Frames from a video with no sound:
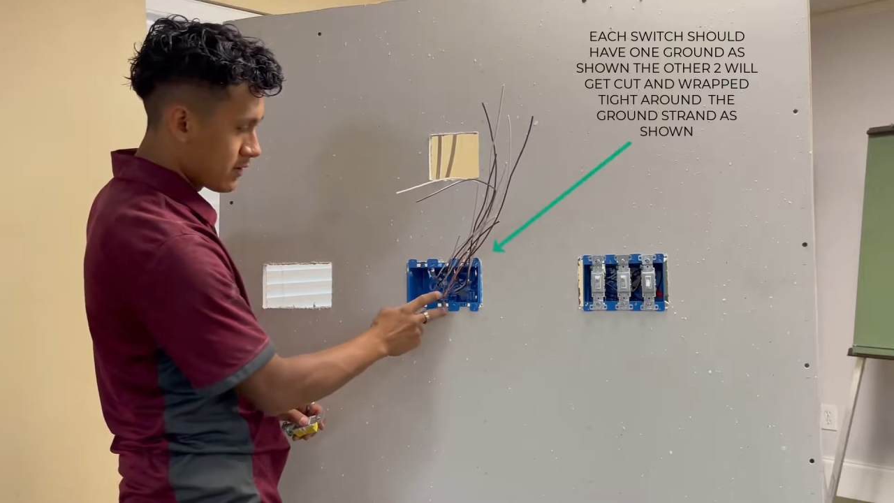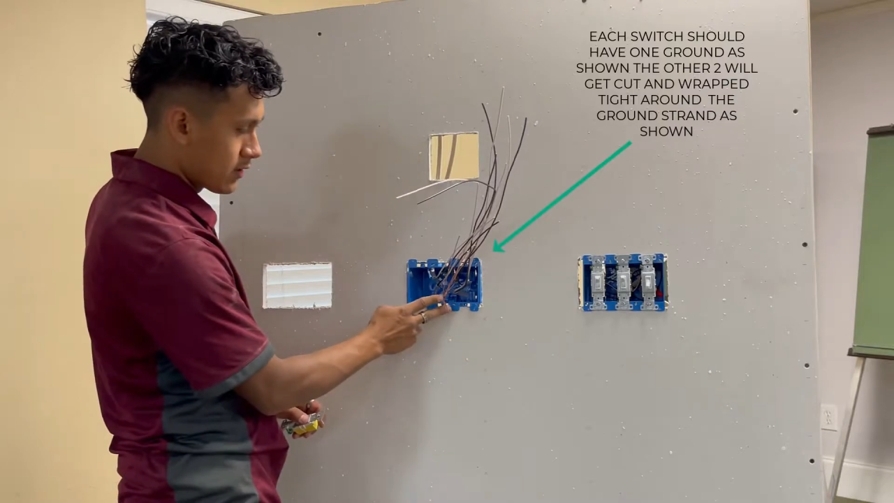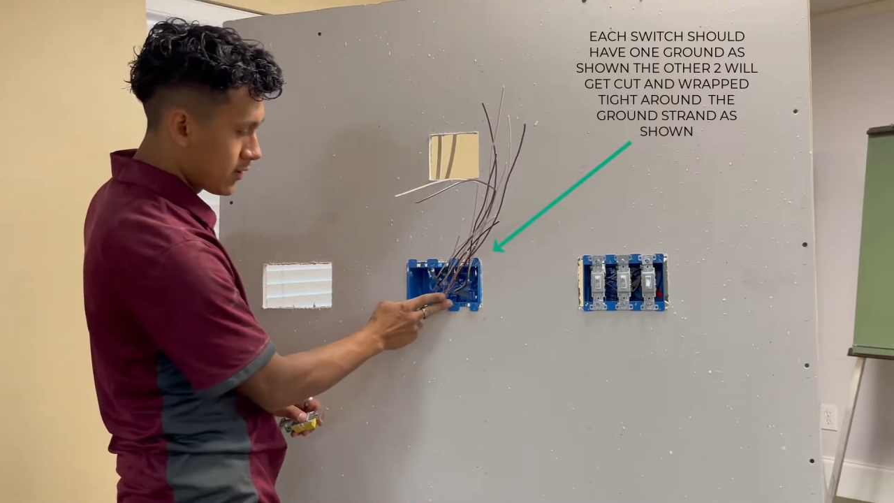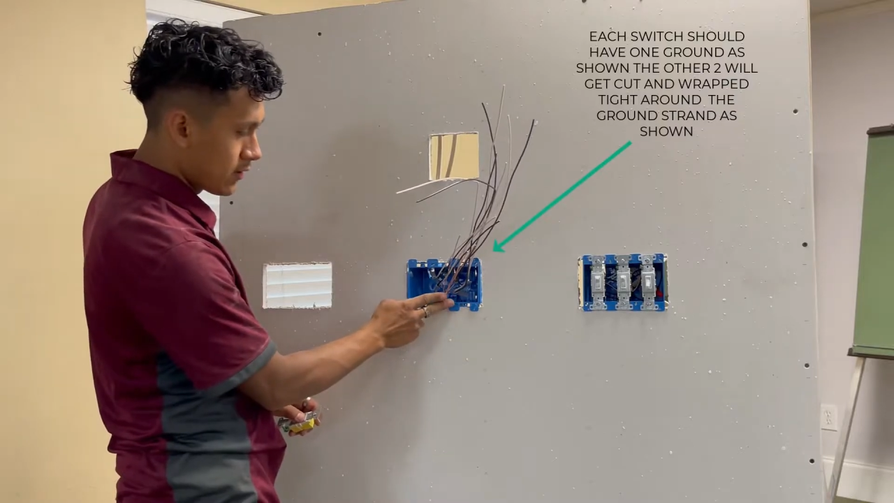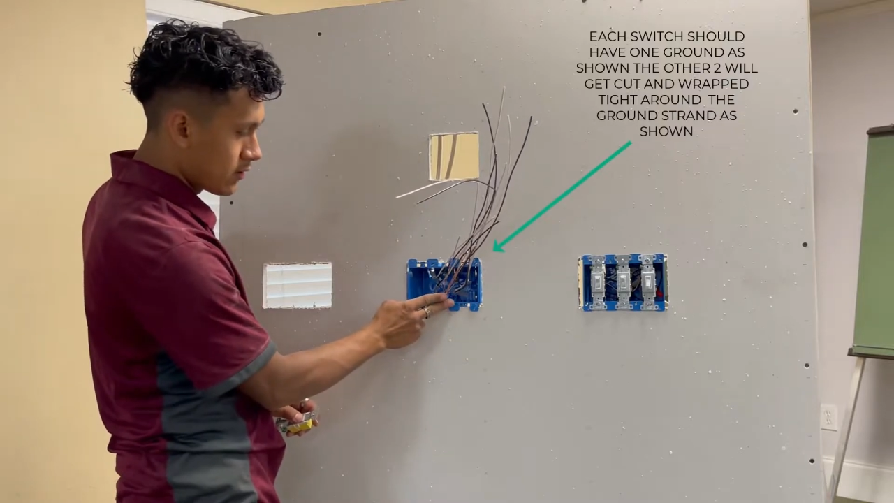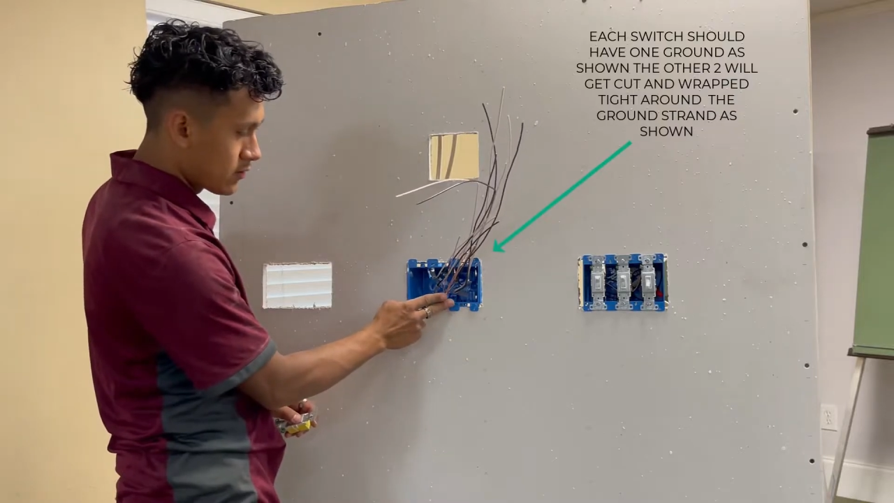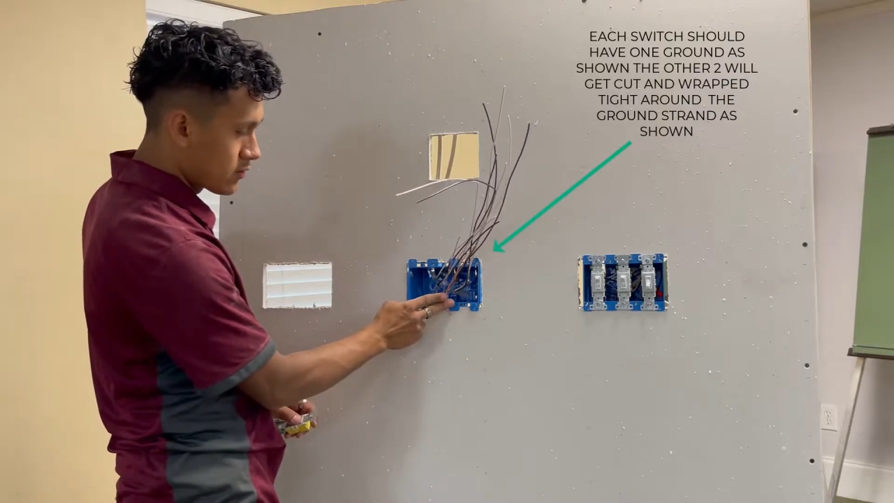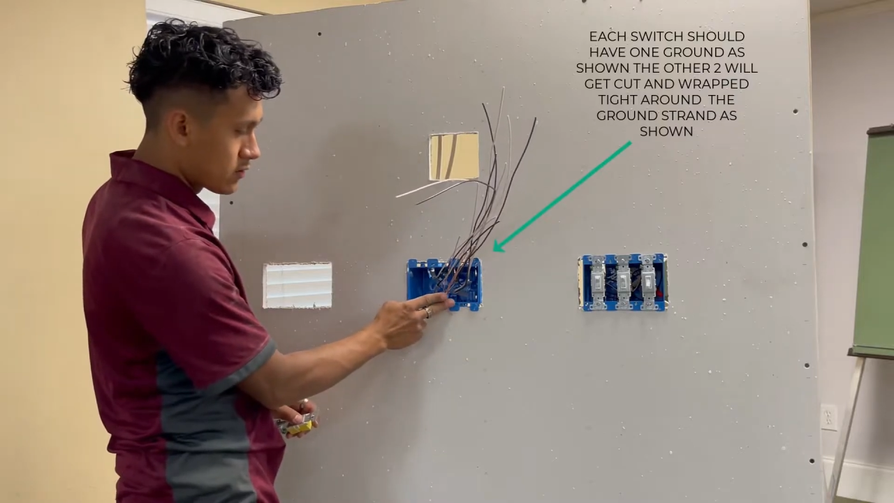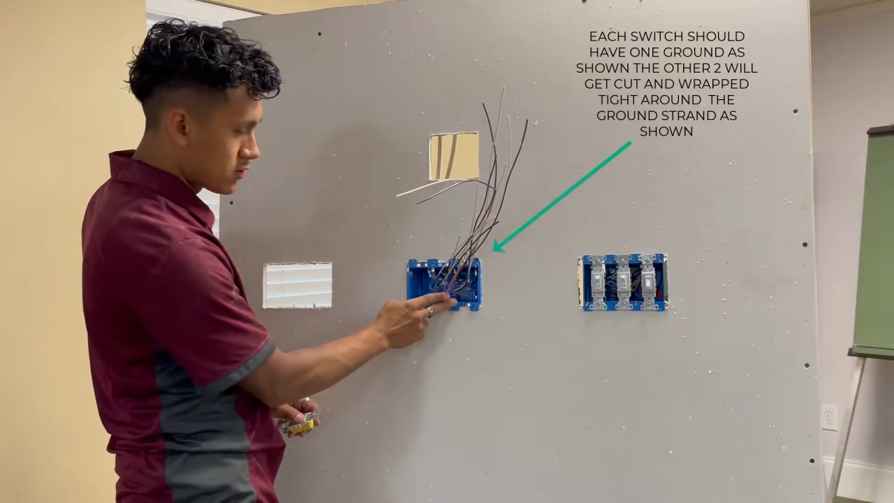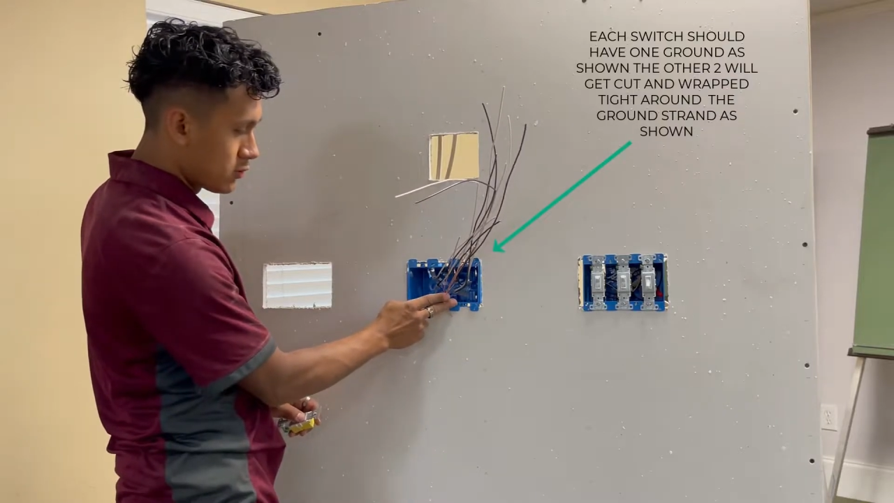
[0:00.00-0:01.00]
the other
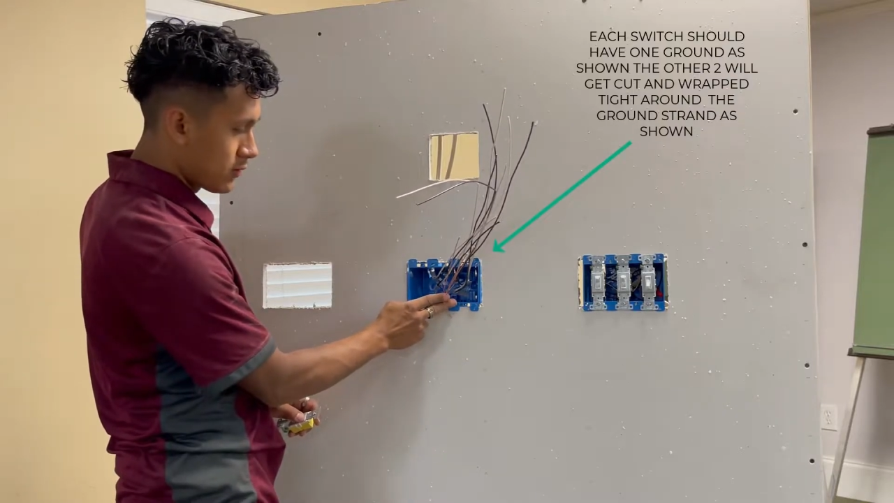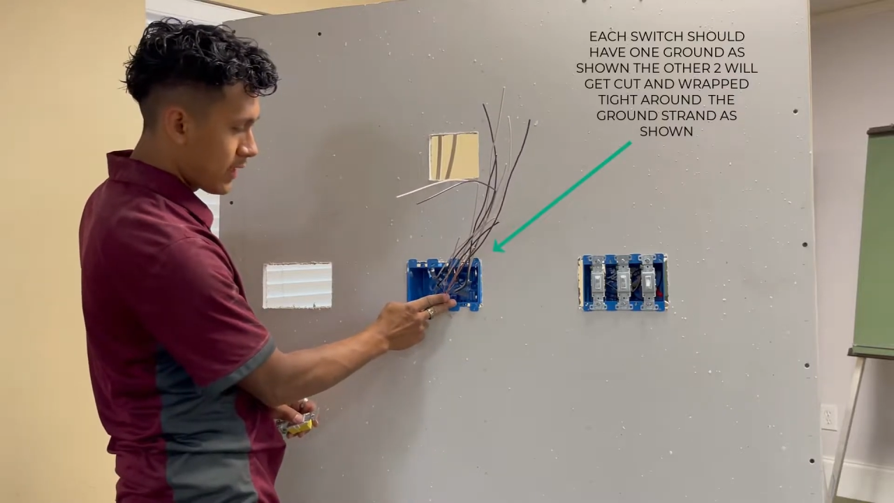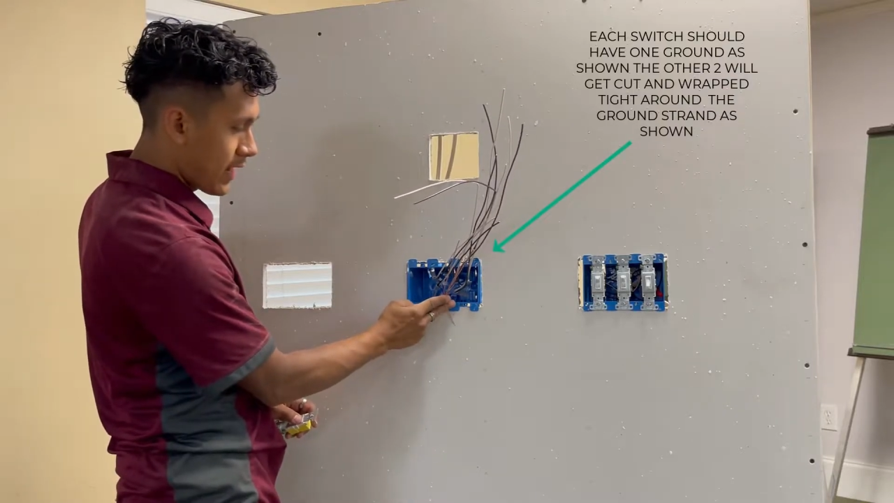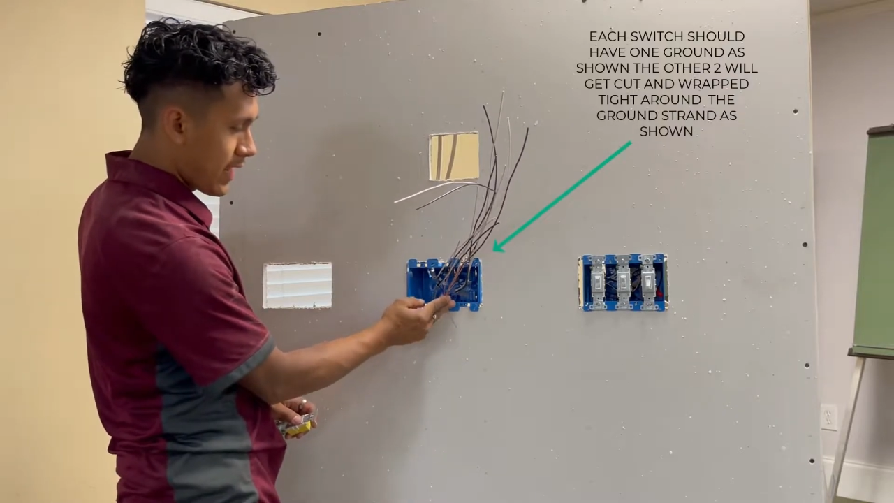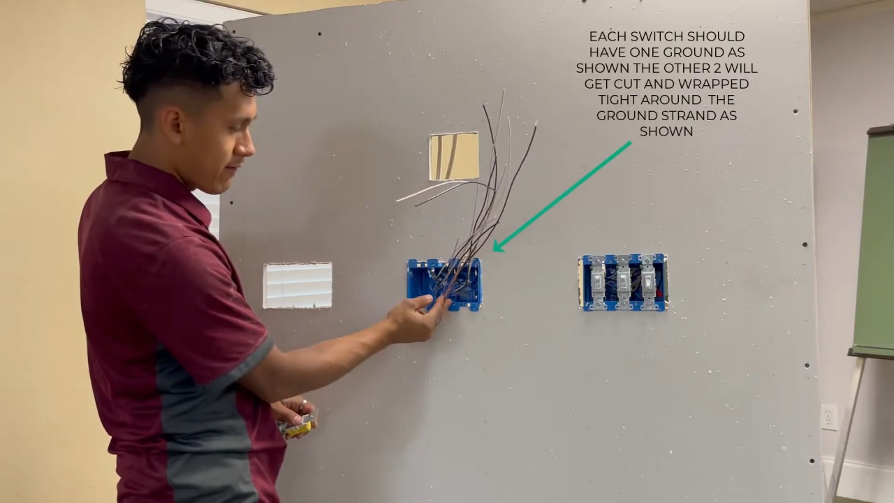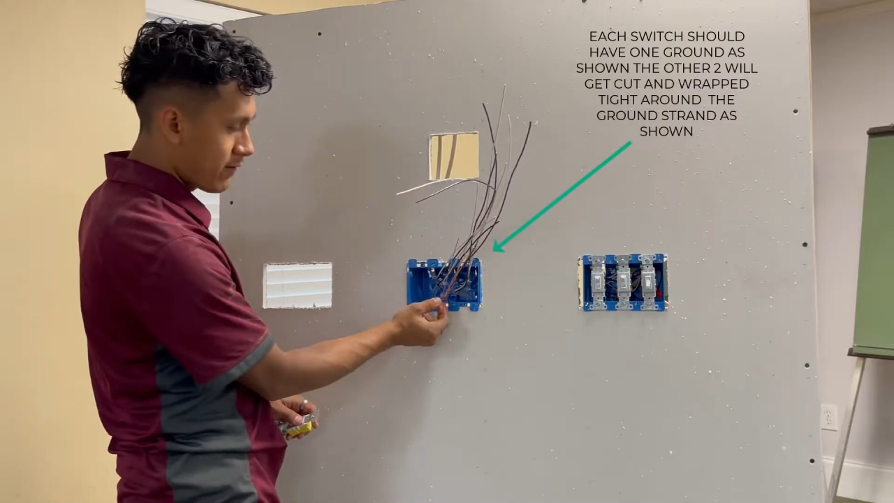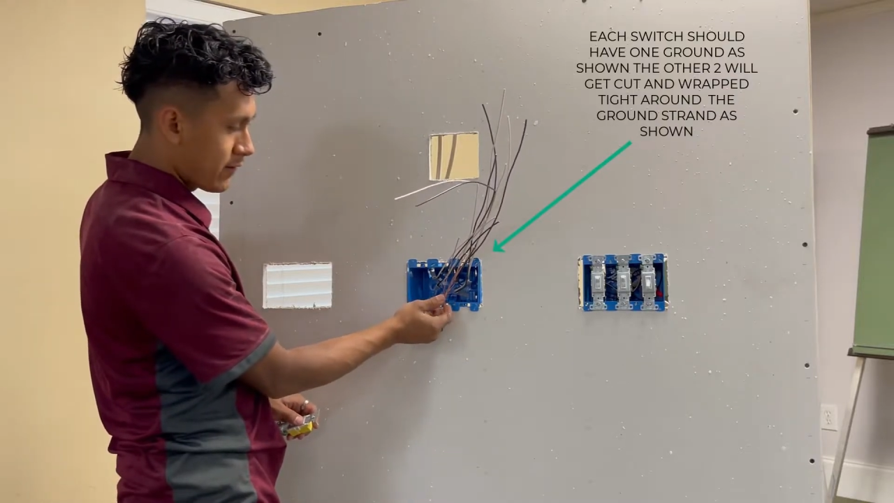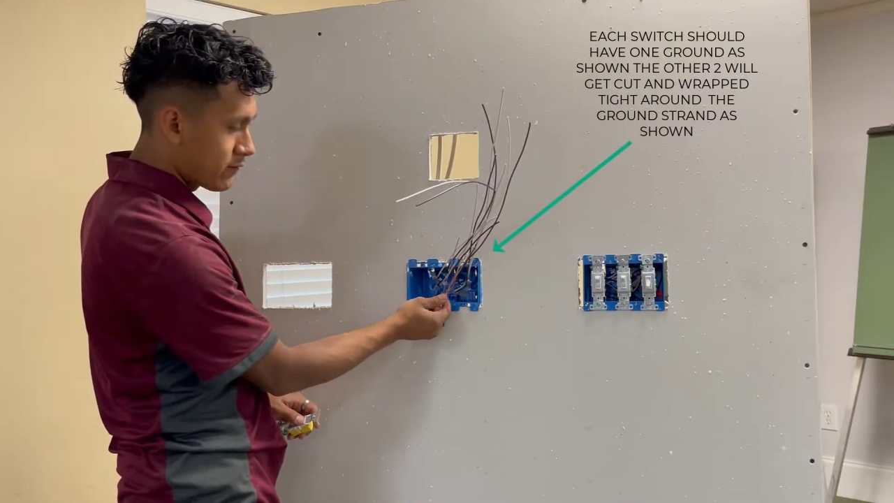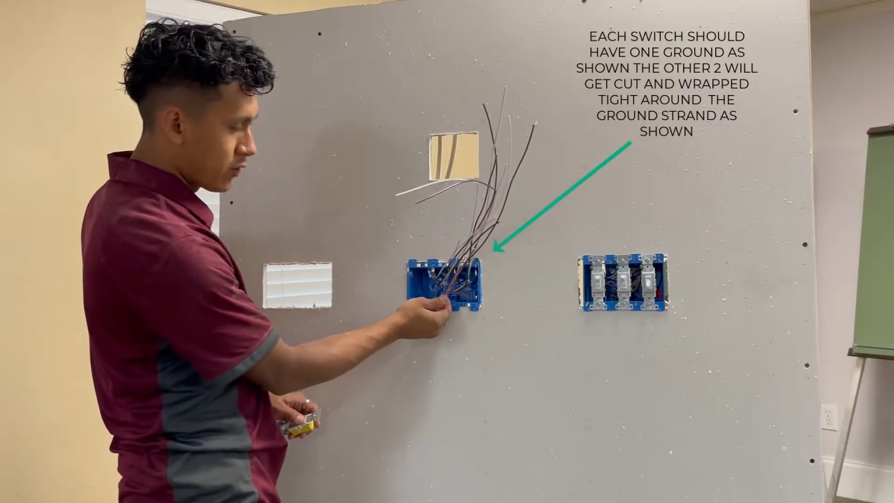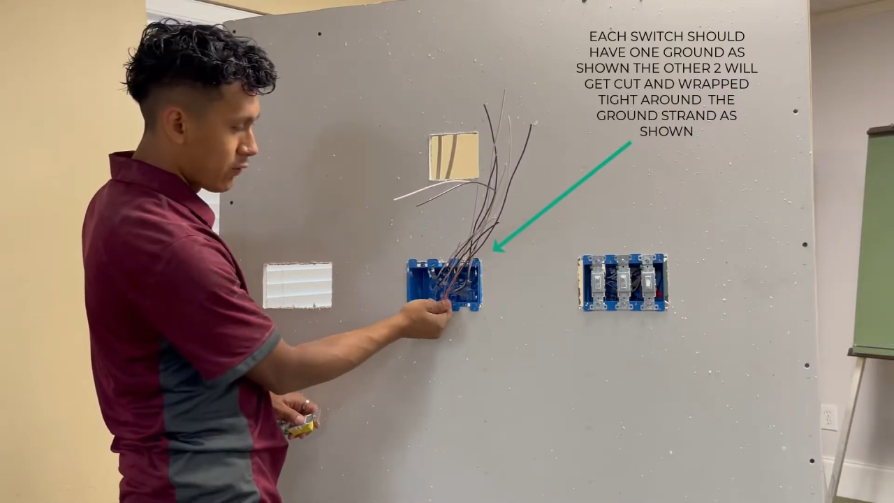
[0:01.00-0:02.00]
2 that I have
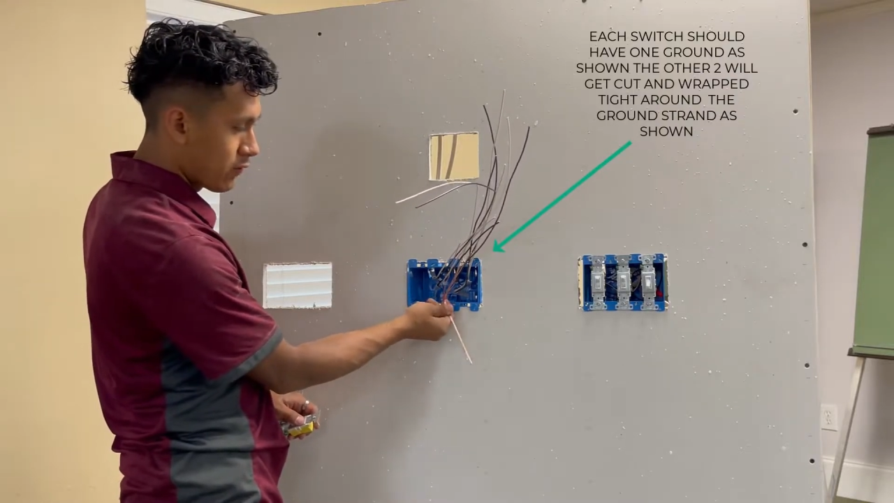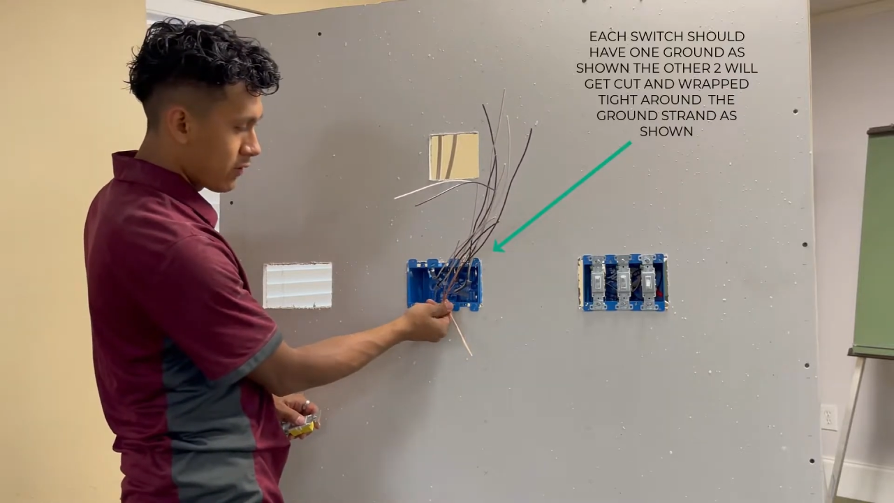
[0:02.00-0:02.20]
left over,